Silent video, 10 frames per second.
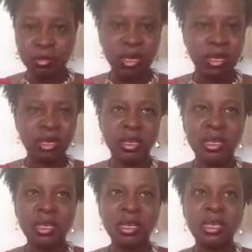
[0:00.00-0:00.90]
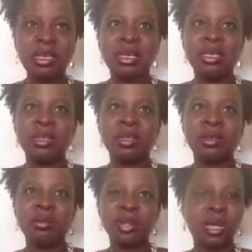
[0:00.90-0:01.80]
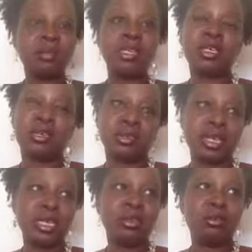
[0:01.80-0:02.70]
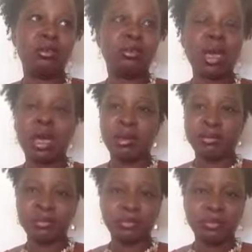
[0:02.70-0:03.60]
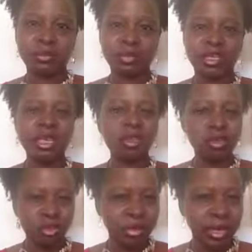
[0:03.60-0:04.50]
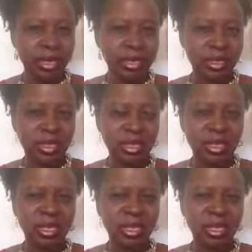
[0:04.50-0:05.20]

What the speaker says: me, but I'm the girl that you blessed,